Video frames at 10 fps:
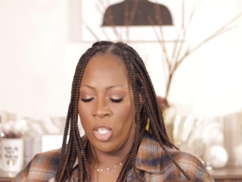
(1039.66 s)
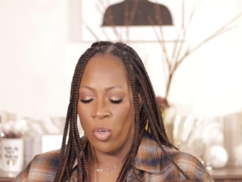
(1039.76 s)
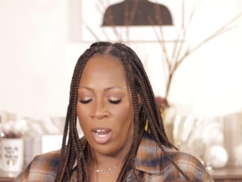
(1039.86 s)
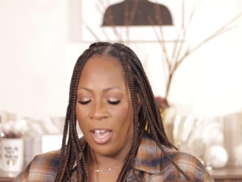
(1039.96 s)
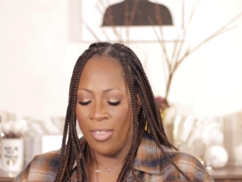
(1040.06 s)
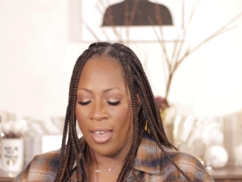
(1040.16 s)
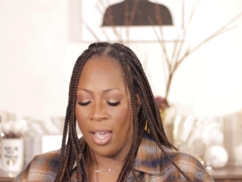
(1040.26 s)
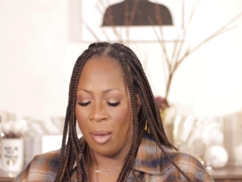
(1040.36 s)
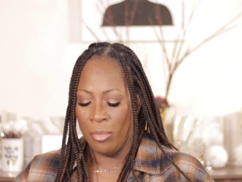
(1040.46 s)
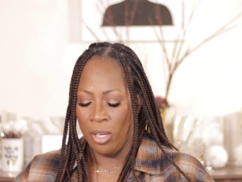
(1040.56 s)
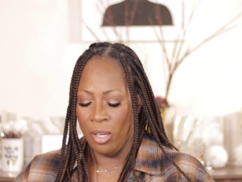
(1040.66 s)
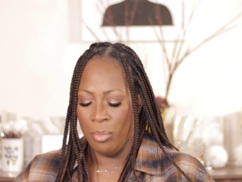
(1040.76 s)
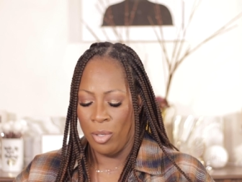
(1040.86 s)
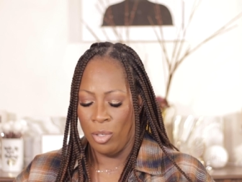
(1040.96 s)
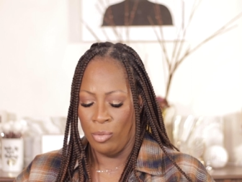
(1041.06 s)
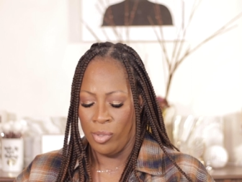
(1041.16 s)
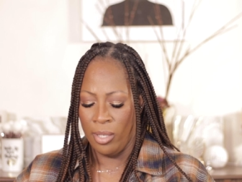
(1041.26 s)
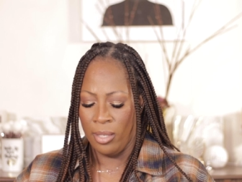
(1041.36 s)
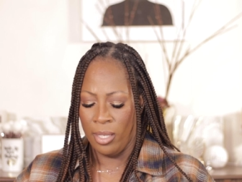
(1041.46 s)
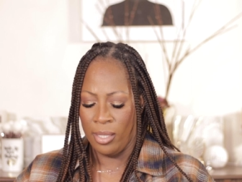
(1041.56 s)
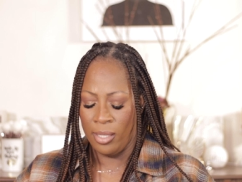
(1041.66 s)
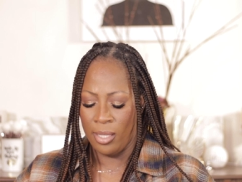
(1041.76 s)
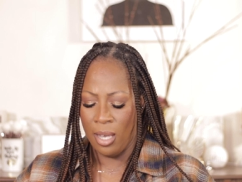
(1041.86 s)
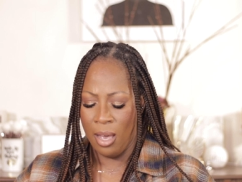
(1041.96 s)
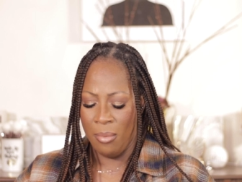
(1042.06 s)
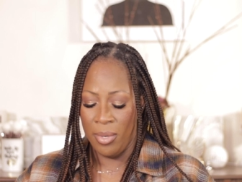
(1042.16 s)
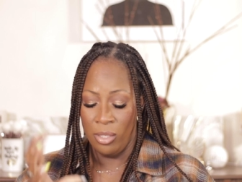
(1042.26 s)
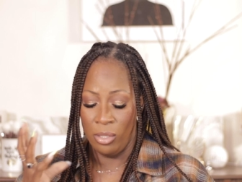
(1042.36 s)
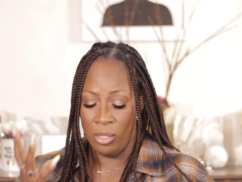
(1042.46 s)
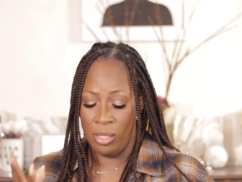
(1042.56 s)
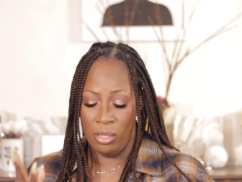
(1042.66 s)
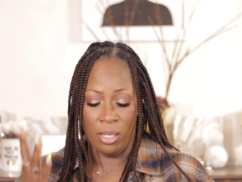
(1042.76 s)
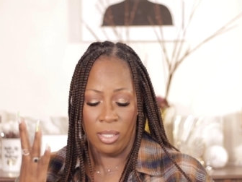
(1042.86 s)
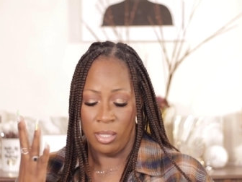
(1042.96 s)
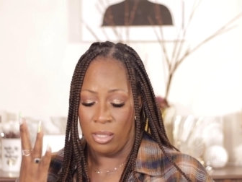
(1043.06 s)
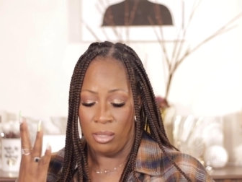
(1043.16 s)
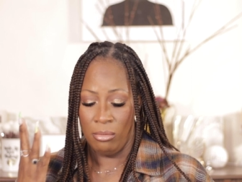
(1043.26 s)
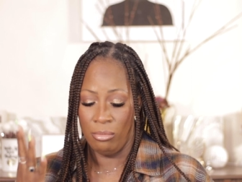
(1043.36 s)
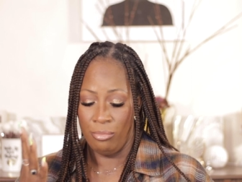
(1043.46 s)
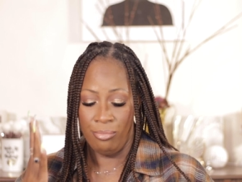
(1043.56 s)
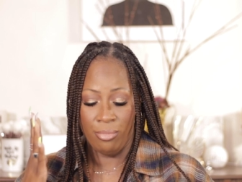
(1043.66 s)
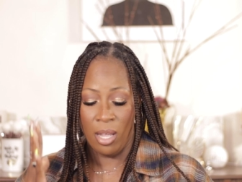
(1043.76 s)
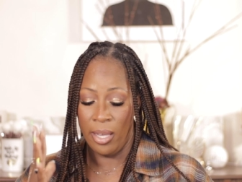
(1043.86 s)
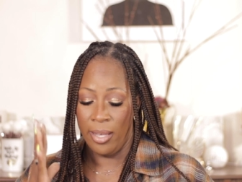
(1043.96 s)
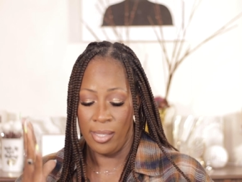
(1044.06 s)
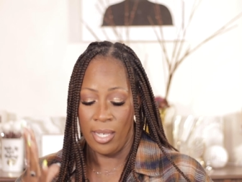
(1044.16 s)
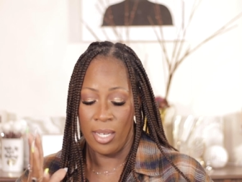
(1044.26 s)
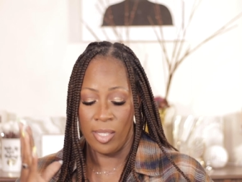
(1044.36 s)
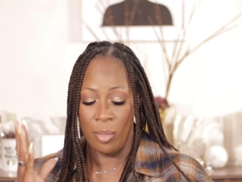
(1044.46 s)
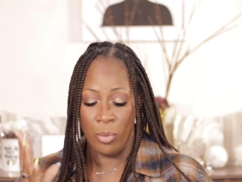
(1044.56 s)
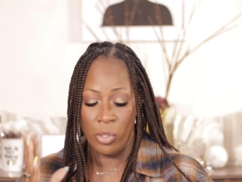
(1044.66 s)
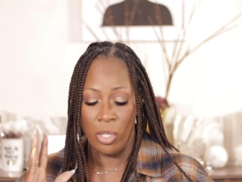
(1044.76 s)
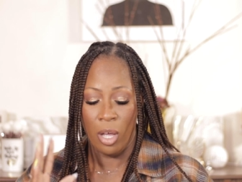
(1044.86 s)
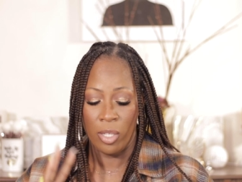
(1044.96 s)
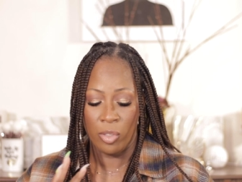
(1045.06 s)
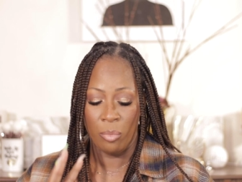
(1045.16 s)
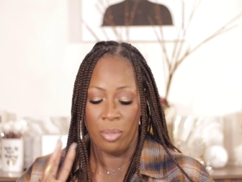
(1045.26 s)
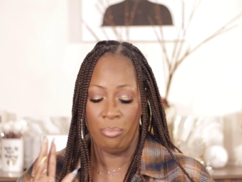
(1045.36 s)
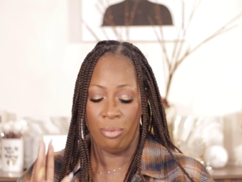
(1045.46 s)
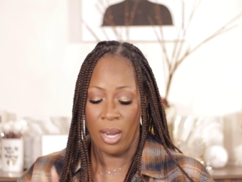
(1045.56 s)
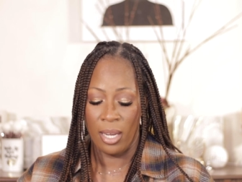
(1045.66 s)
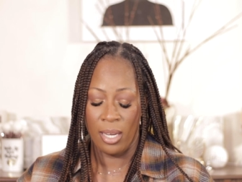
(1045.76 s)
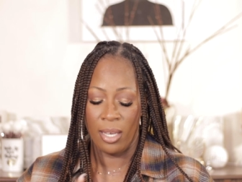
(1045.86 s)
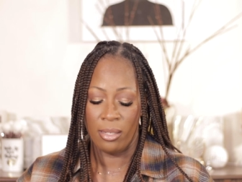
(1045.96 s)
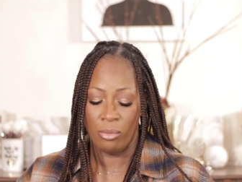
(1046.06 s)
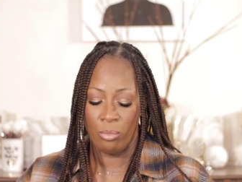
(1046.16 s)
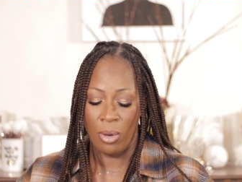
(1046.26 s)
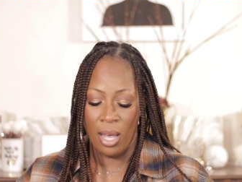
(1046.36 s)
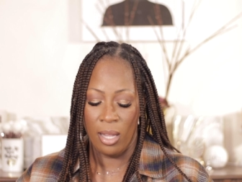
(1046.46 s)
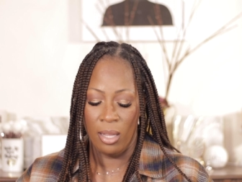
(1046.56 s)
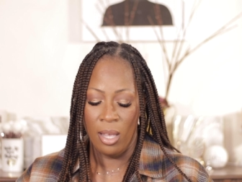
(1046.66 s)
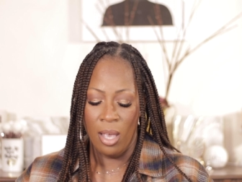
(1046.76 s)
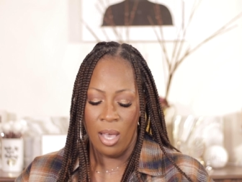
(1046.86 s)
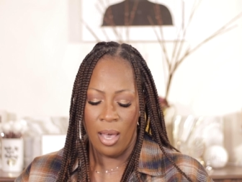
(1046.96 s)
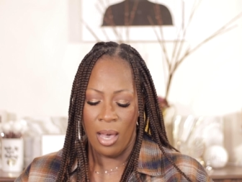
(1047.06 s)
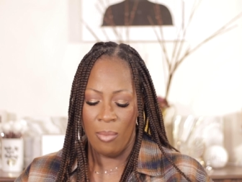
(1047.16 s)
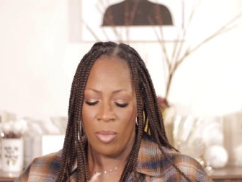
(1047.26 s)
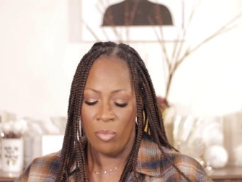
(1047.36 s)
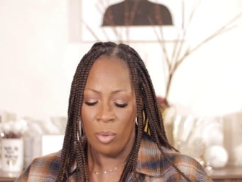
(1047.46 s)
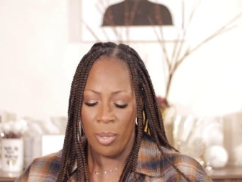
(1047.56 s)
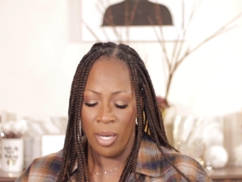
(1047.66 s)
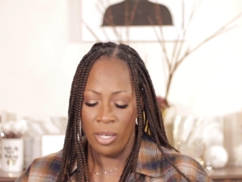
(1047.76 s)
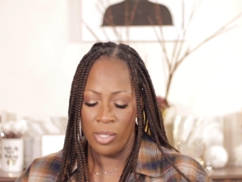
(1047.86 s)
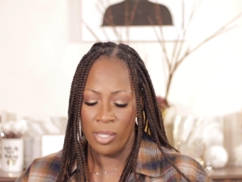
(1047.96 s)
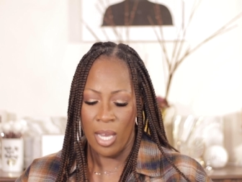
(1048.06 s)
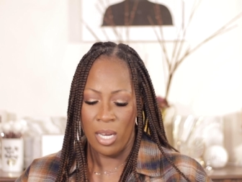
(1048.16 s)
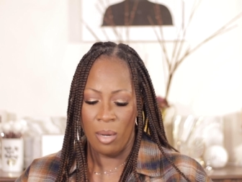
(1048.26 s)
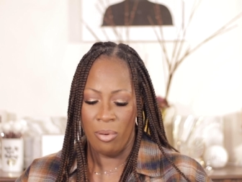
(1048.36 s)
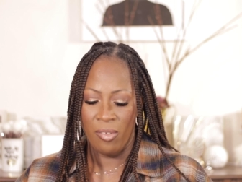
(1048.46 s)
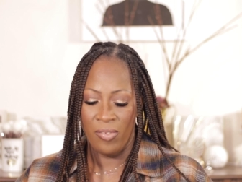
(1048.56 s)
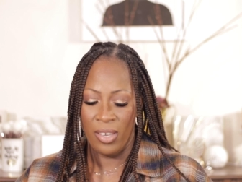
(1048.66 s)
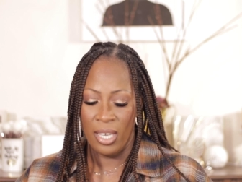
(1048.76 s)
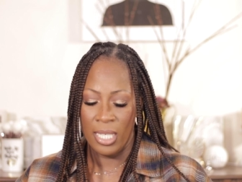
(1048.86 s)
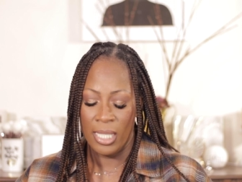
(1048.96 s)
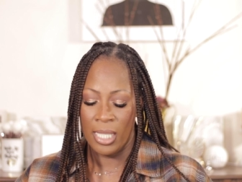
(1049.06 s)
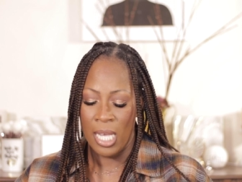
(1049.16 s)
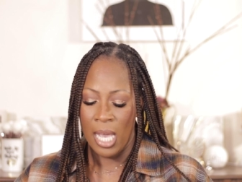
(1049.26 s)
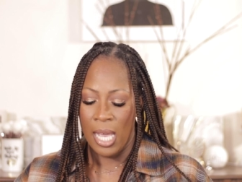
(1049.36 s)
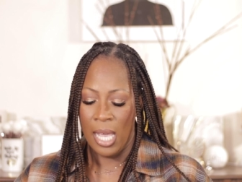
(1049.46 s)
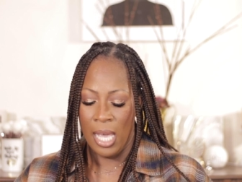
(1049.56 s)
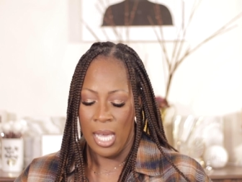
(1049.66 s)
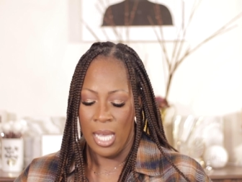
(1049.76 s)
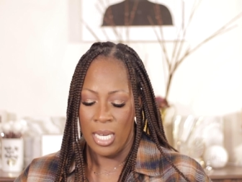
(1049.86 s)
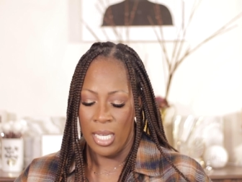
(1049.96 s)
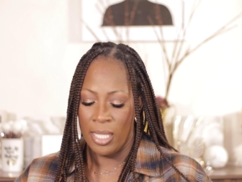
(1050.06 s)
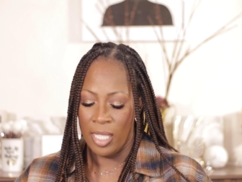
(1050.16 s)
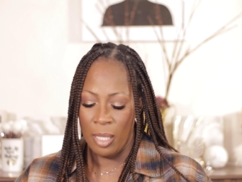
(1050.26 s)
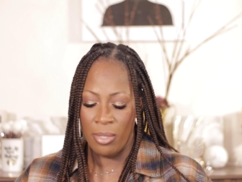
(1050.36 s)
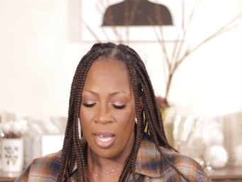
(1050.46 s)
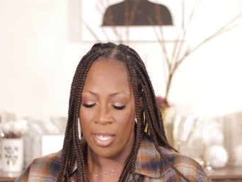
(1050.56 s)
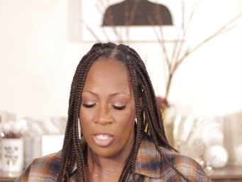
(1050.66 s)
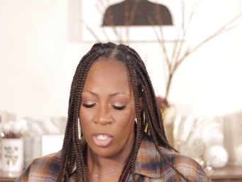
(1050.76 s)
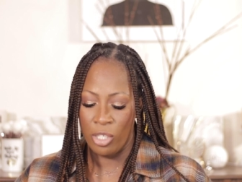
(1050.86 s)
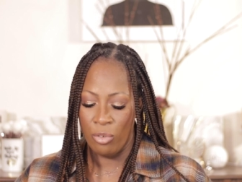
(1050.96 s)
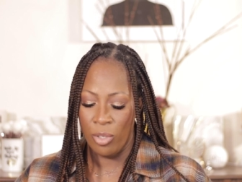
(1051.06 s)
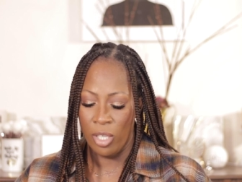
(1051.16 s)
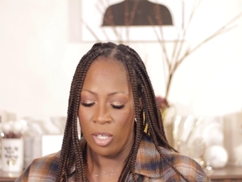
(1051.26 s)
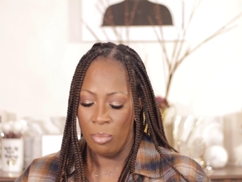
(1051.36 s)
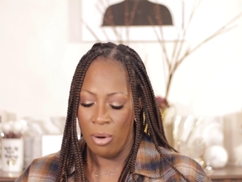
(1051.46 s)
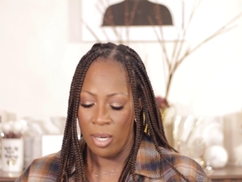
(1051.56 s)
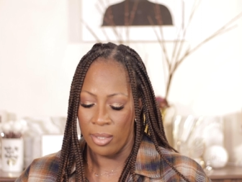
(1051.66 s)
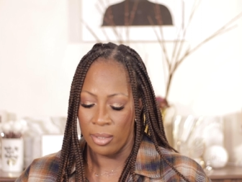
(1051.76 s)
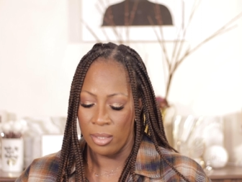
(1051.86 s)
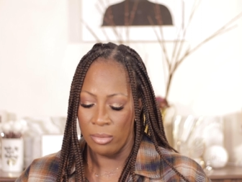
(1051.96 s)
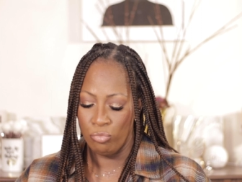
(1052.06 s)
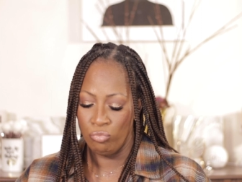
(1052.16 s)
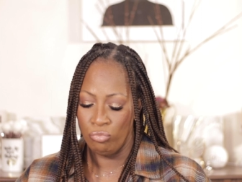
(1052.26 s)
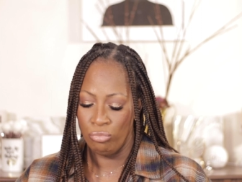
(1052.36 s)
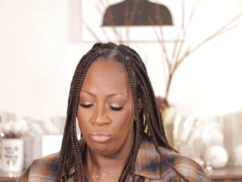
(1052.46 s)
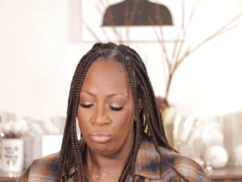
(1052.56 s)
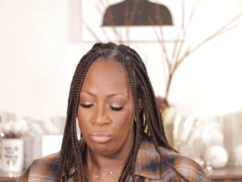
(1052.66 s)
try that i'm going to be using this um, it's it's like I said, it's supposed to also be brightening as well. Um, it repairs and it prevents, and it seems like it's just a really good product. Hmm.